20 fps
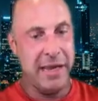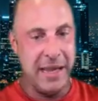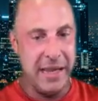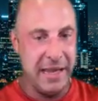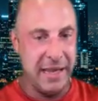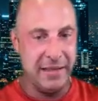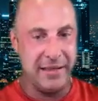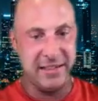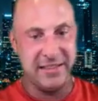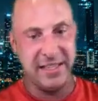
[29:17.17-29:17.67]

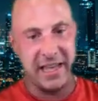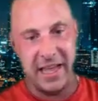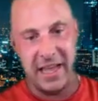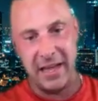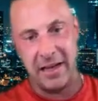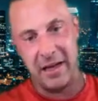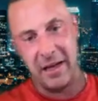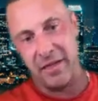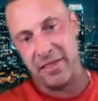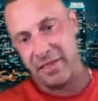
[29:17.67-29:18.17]
need to
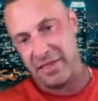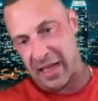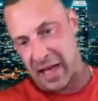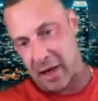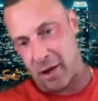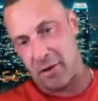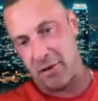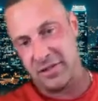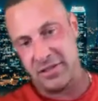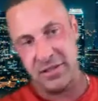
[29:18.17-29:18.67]
take a
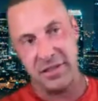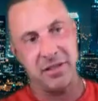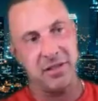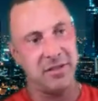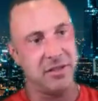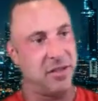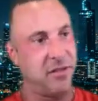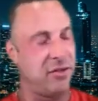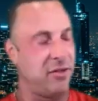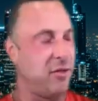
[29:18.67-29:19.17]

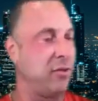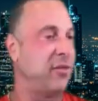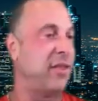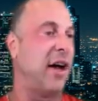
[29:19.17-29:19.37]
thousand to two